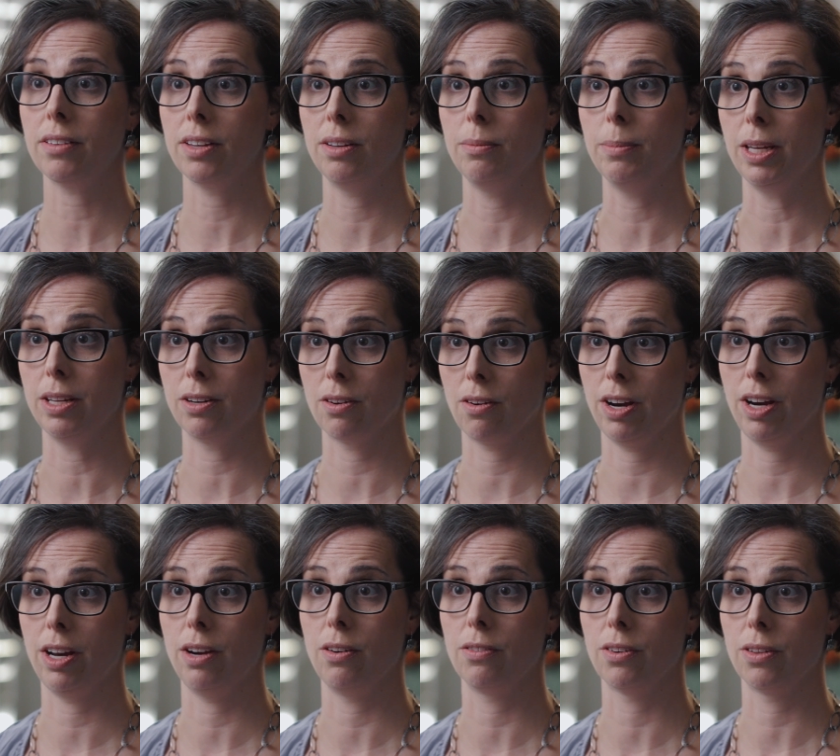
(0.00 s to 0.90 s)
They'll be
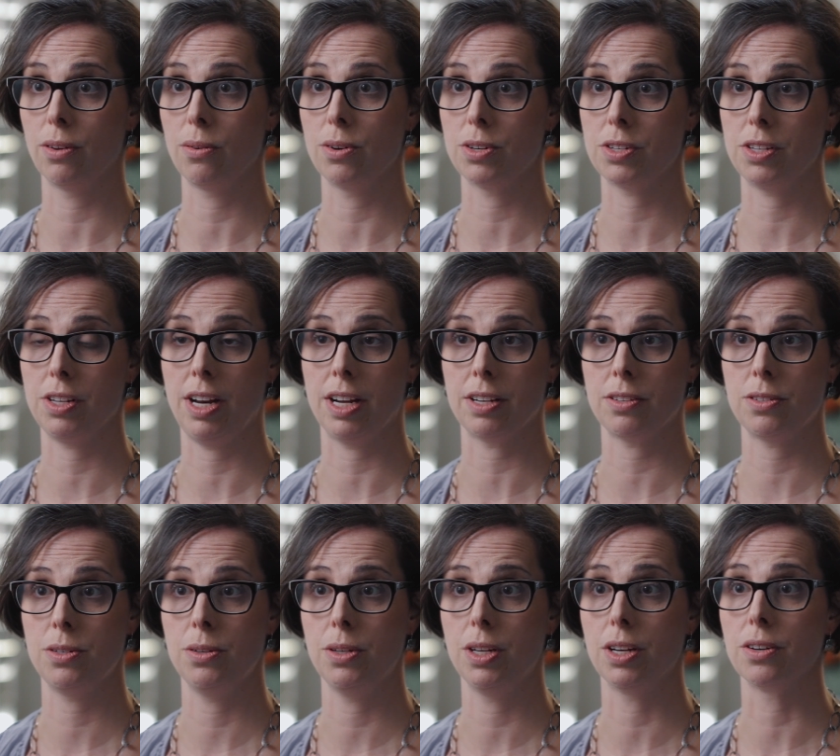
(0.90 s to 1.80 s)
integrating over the course of the next
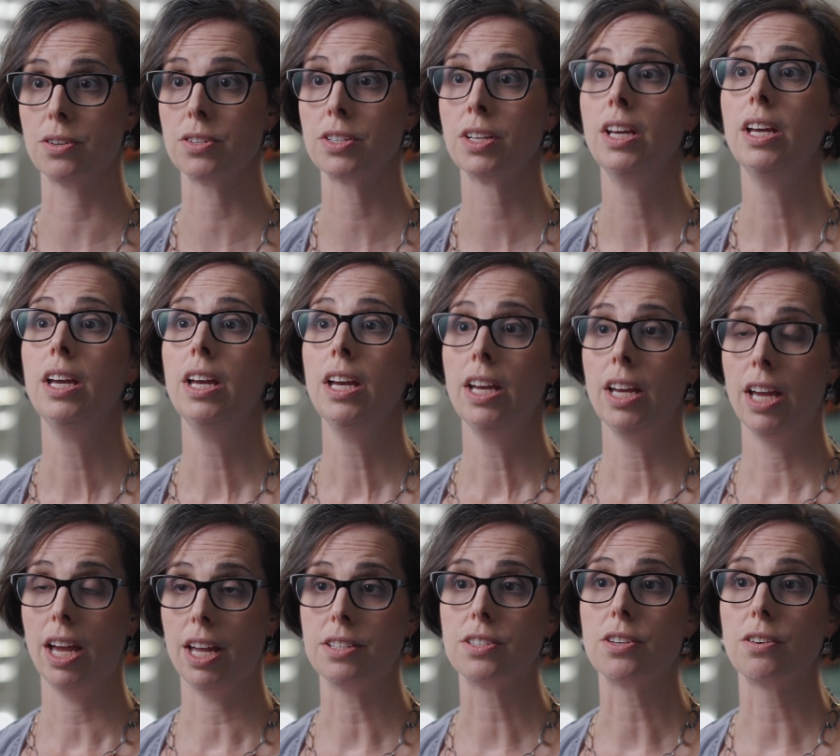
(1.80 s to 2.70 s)
two years,
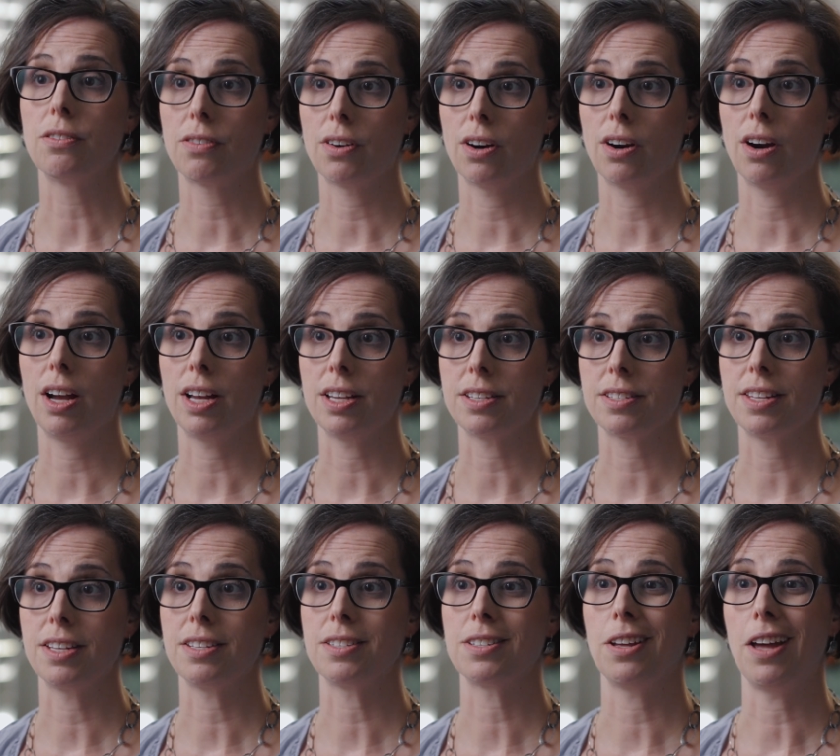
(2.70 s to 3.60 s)
and so for us,
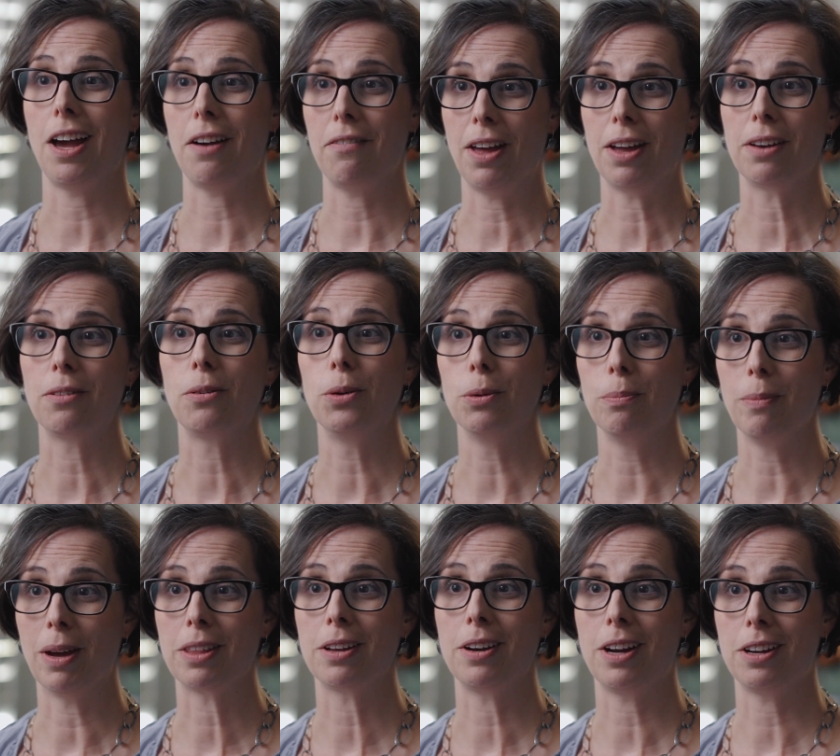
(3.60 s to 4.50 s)
they still have that old
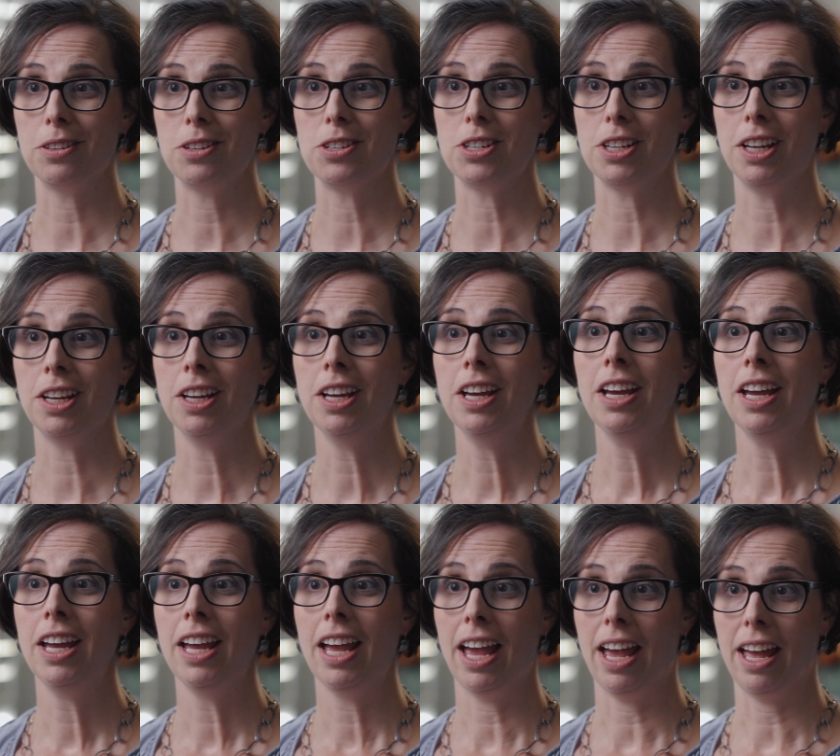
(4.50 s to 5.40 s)
methodology,
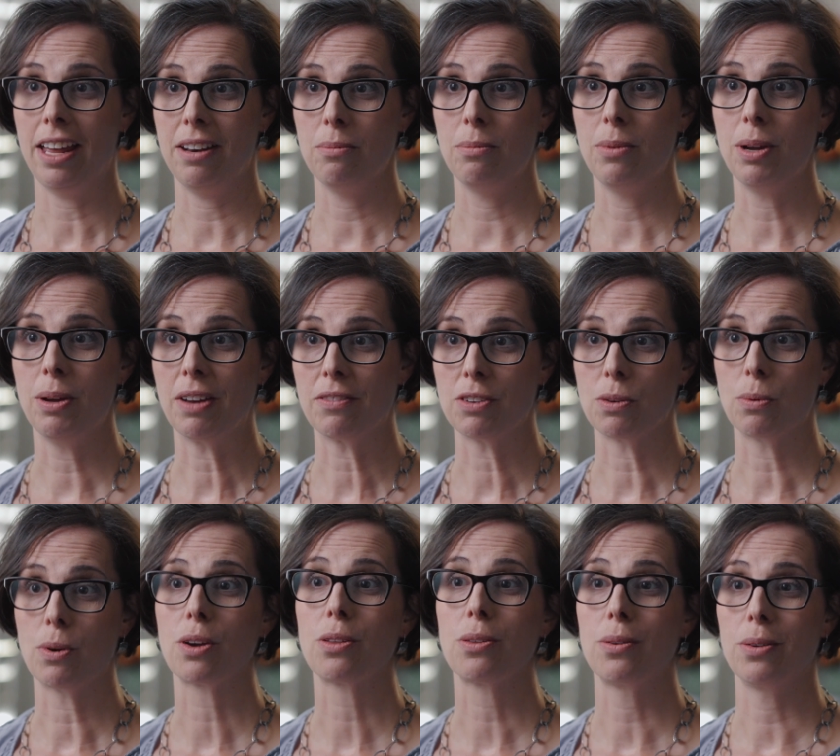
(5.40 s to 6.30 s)
and we have to
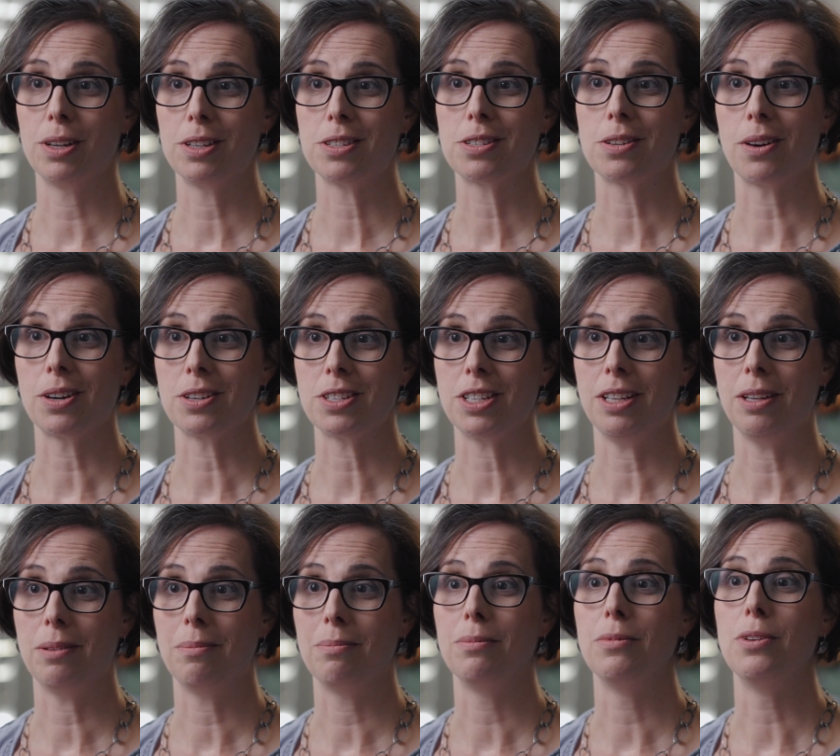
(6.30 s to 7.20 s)
work through it. So our
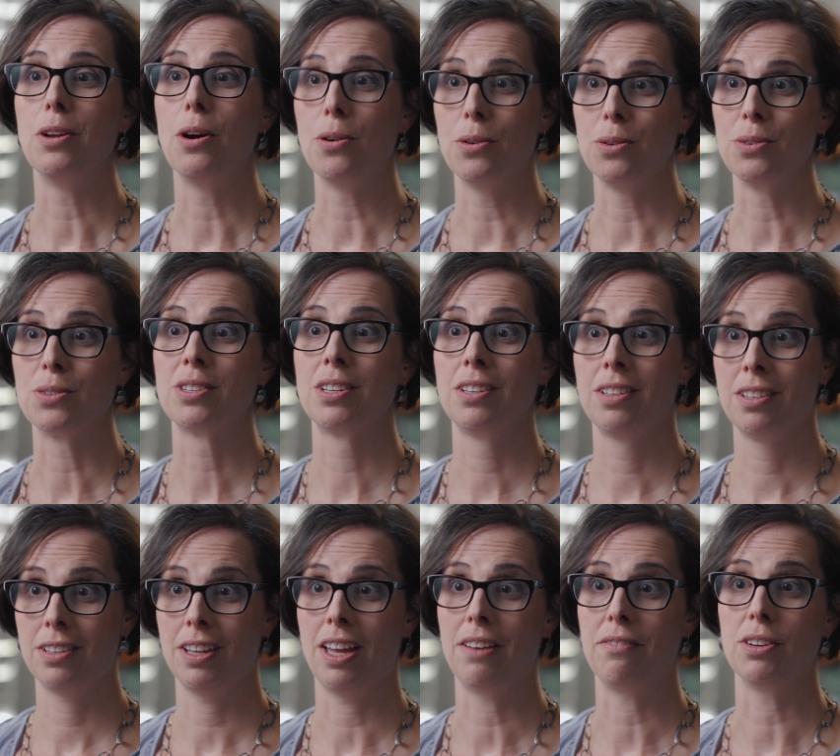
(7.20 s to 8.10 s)
team knows
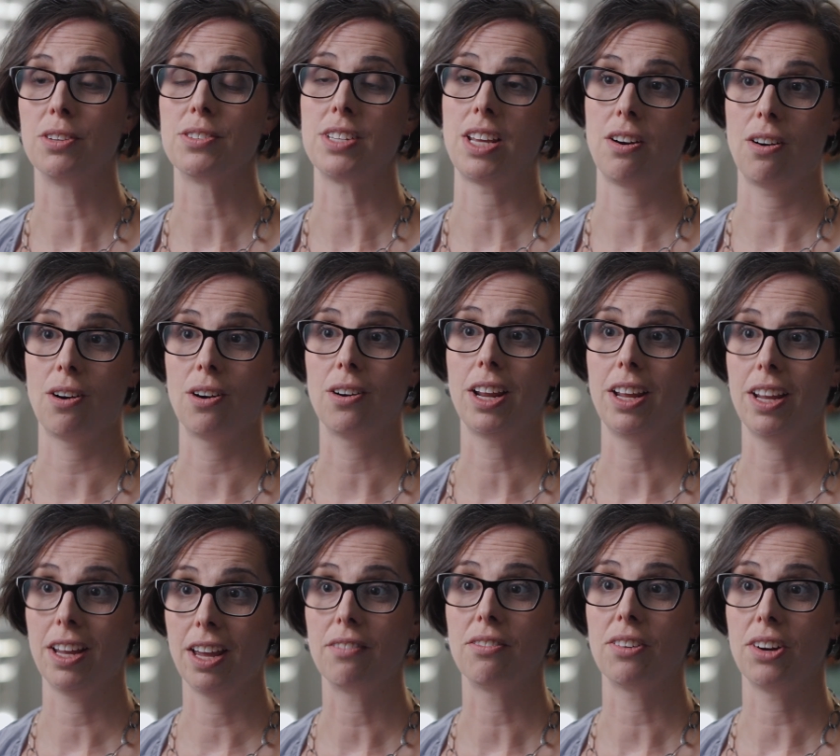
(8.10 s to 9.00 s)
and feels that
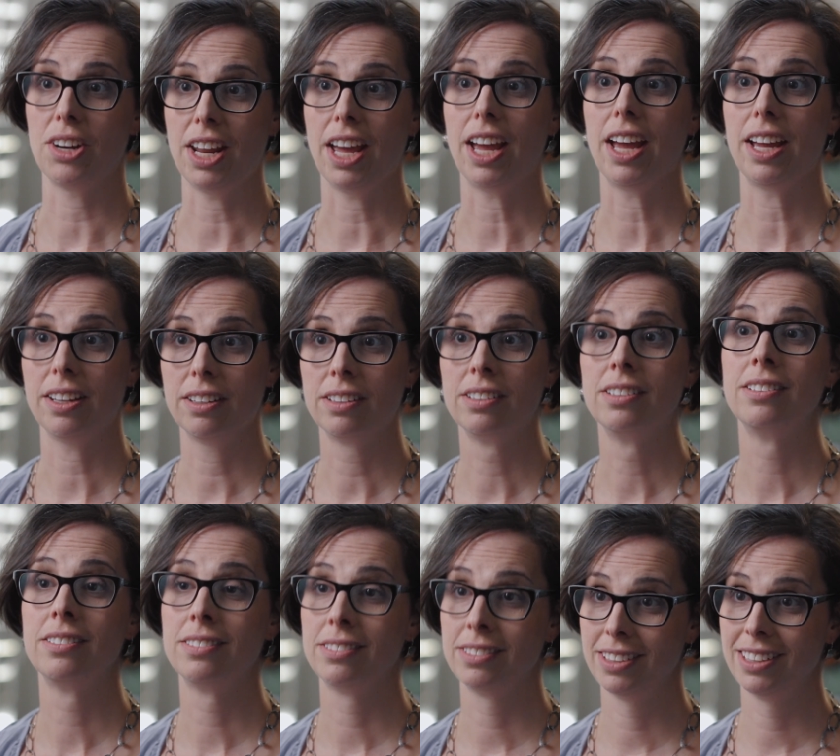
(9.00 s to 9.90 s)
heartache every day.
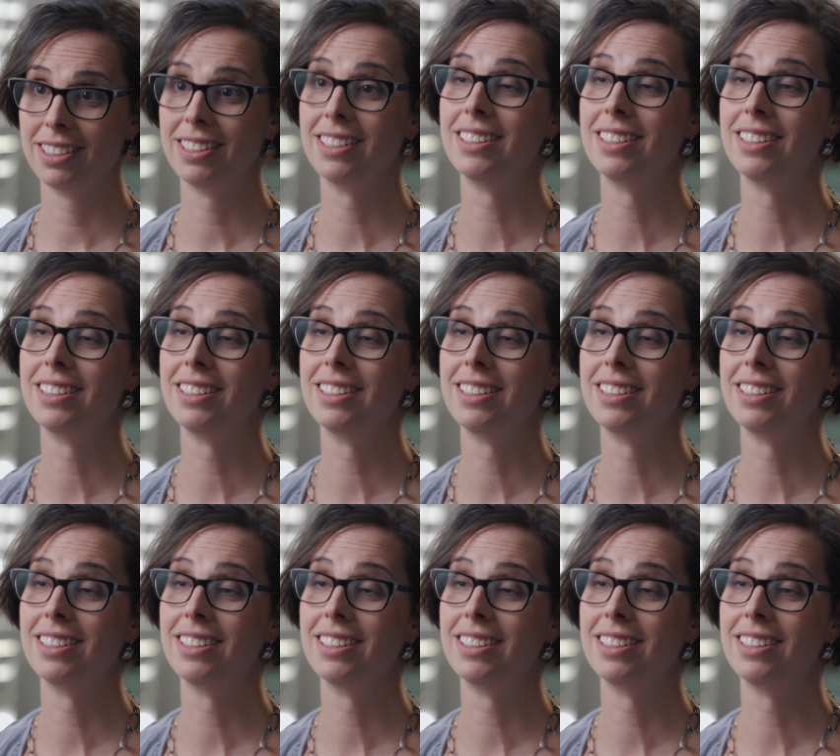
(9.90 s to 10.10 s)
Yeah.